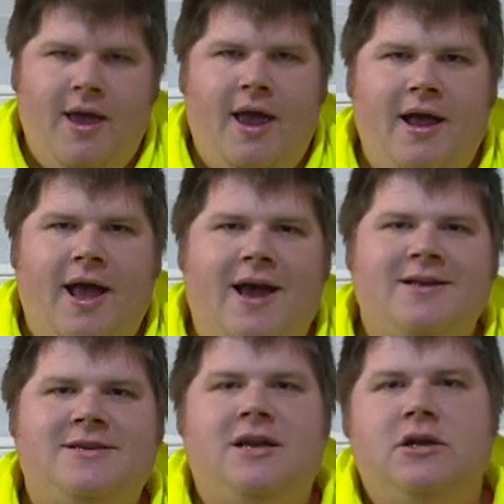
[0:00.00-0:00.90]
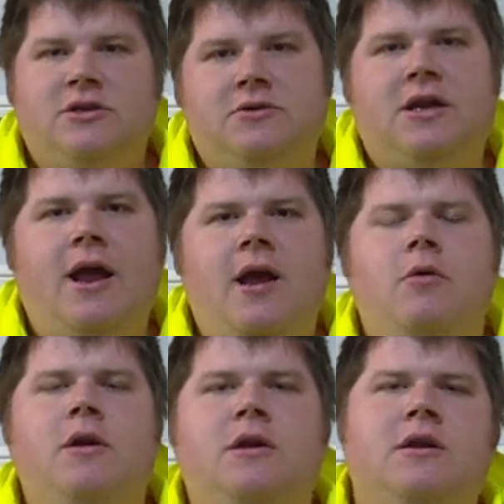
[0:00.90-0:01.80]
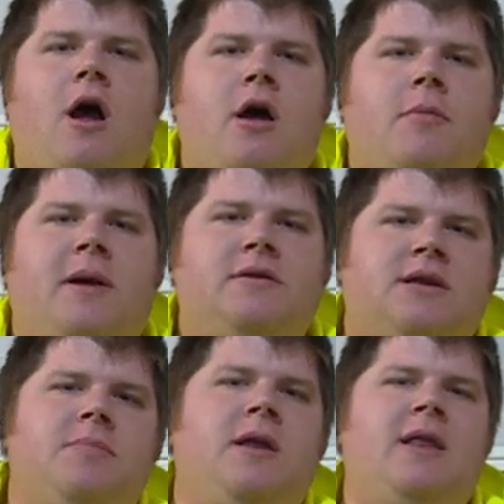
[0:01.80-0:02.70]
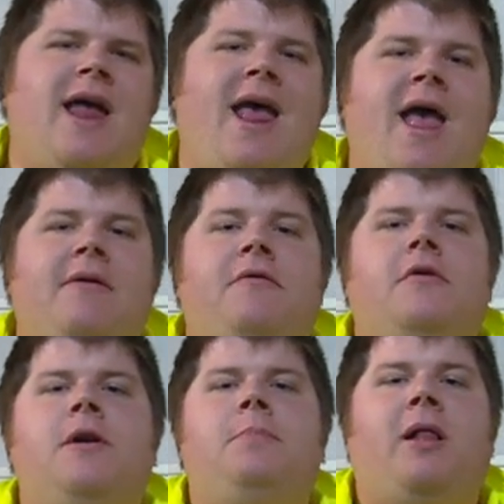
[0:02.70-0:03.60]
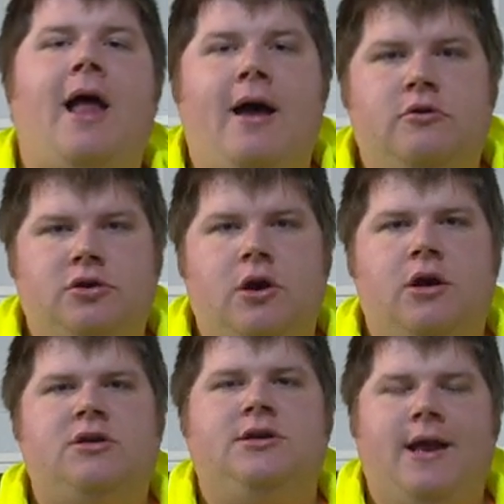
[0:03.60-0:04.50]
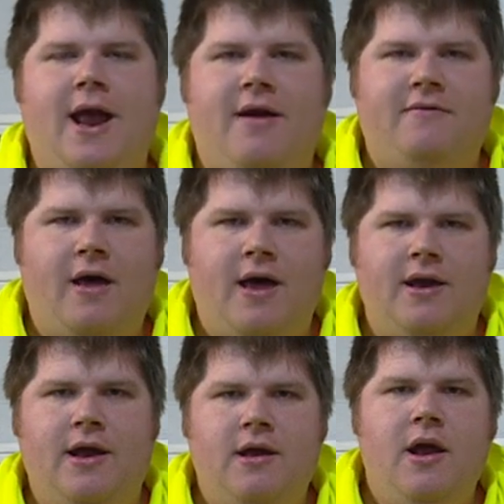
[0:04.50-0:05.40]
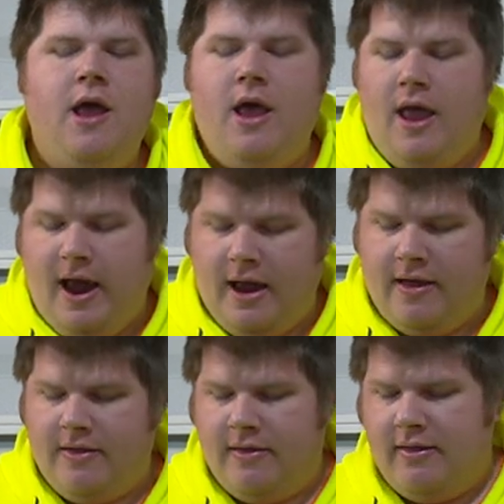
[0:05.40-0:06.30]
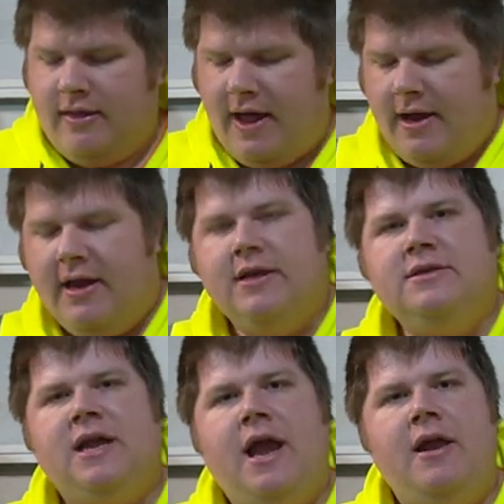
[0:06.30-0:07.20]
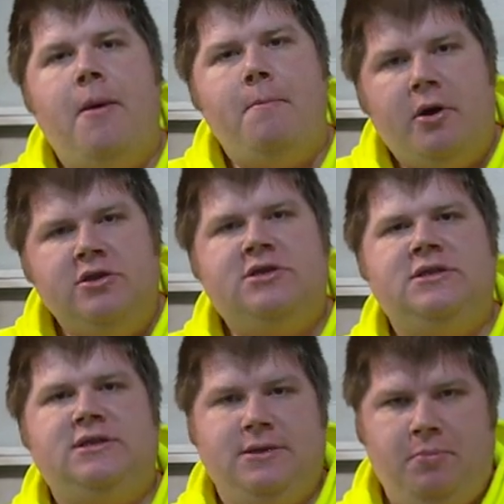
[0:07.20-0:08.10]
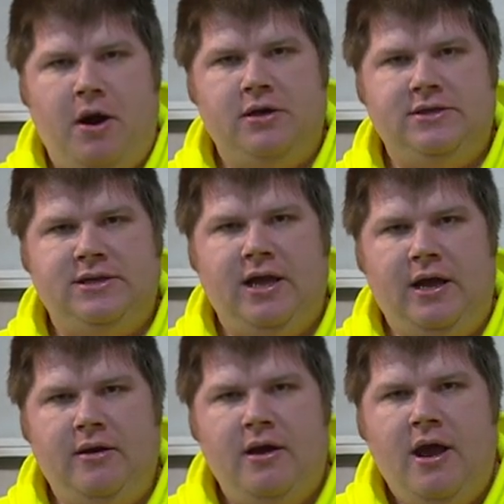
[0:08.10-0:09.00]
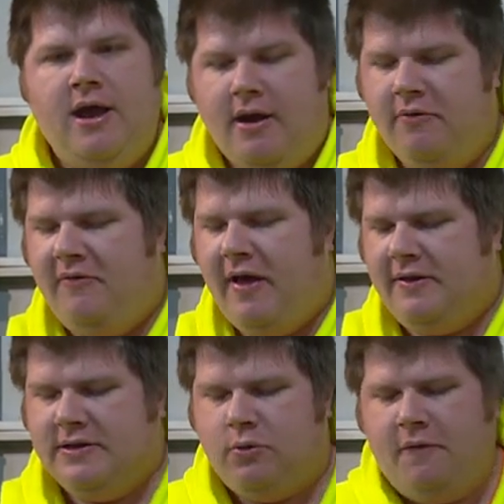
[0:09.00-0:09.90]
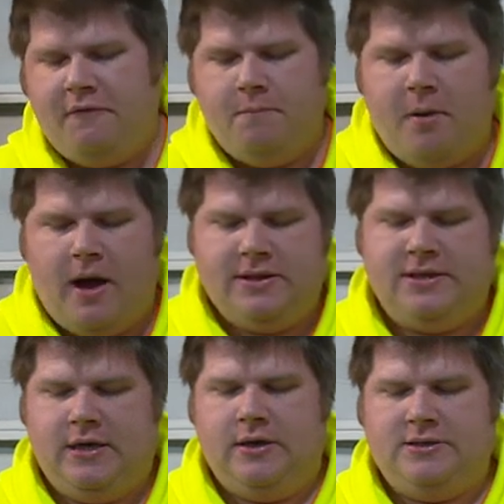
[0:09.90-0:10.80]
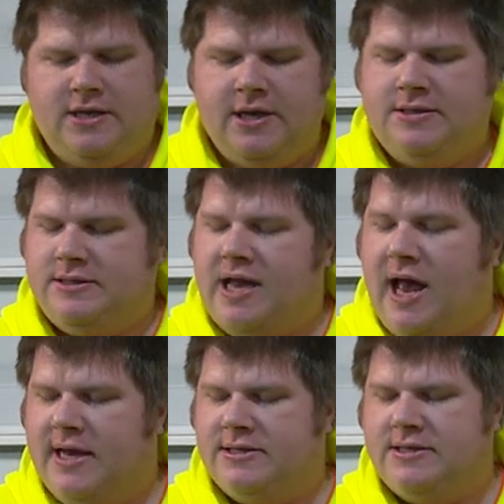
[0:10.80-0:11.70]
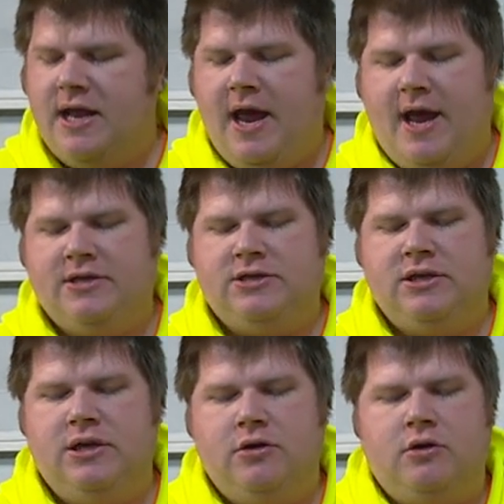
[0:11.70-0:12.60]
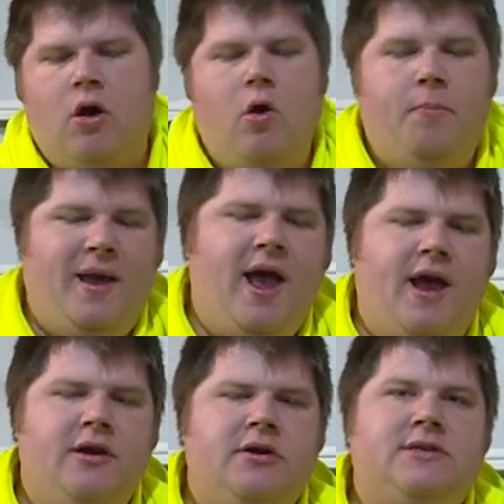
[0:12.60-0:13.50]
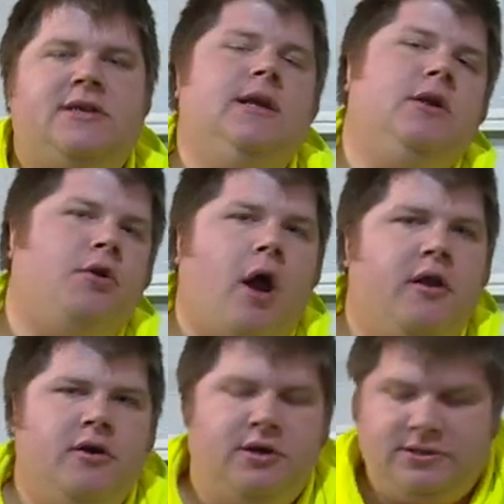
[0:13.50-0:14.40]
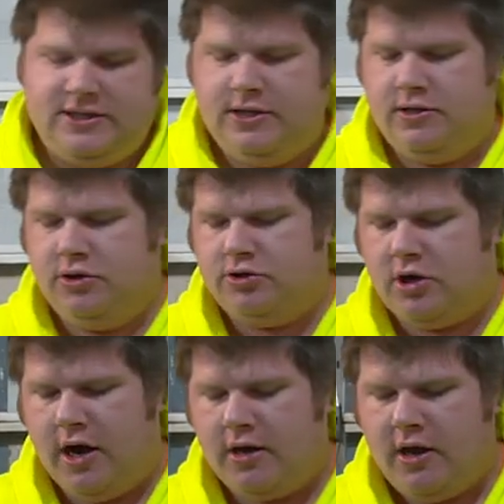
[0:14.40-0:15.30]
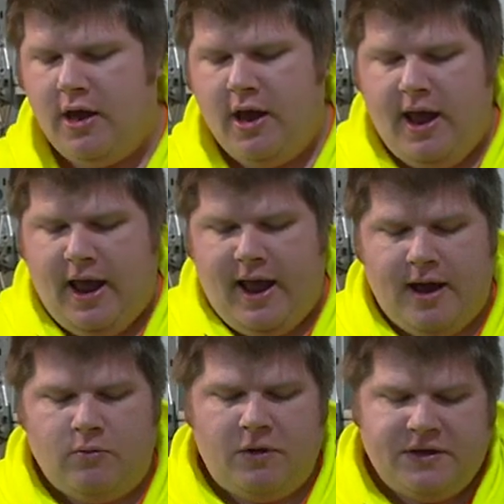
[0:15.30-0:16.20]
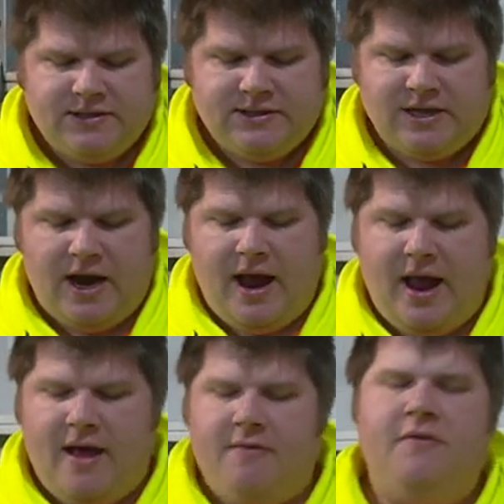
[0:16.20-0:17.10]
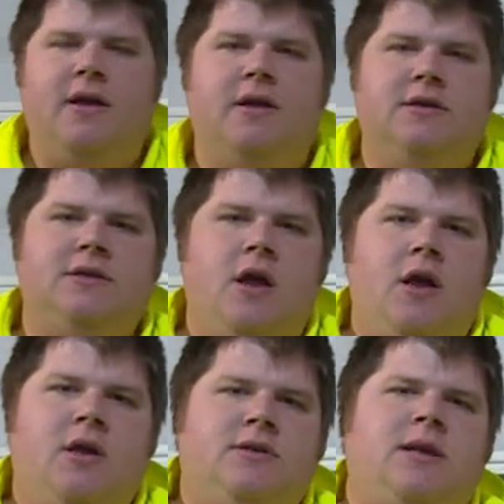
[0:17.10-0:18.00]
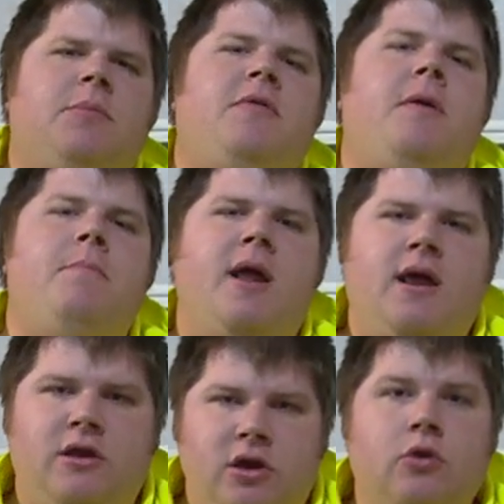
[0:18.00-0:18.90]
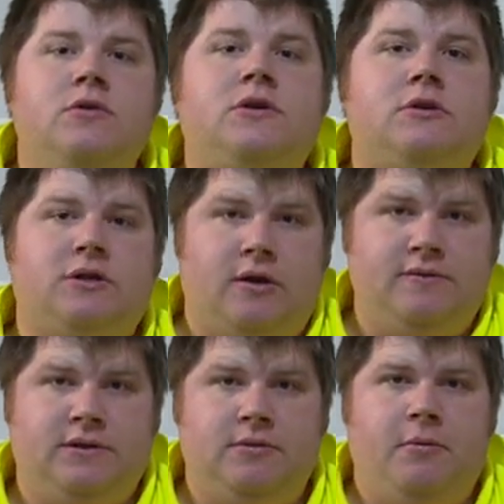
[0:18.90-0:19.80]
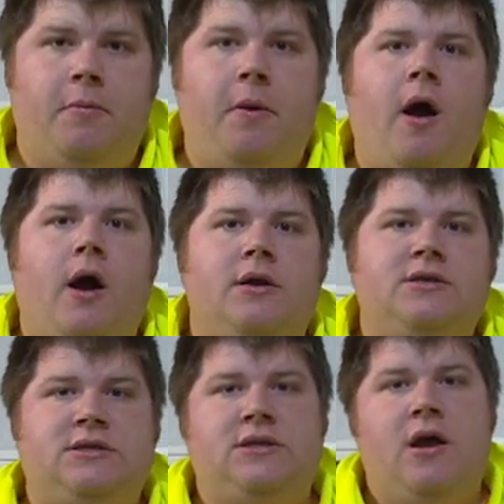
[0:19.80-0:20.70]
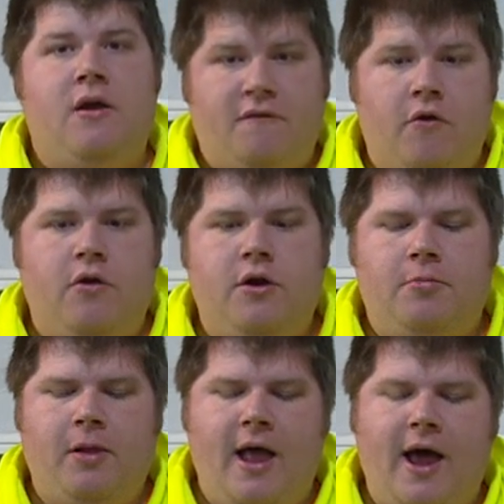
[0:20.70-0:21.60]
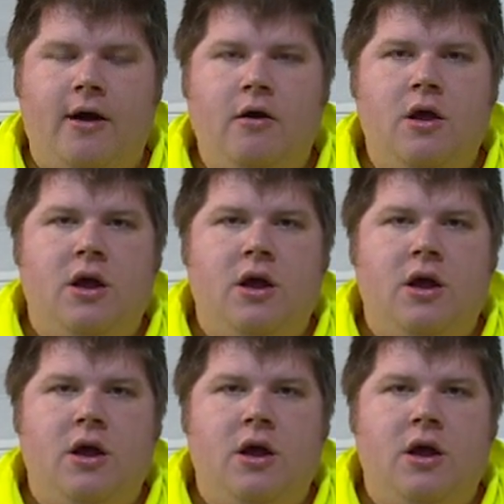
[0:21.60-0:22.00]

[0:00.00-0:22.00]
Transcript: Hey guys, so today I wanted to talk about something that every plow truck should have on it, and that is an emergency parts kit. Now we've got this one from Boss here. It's a nice size, actually. It'll go behind your seat or under your seat in your truck. And what this is going to have is some of the main user serviceable parts for your plow.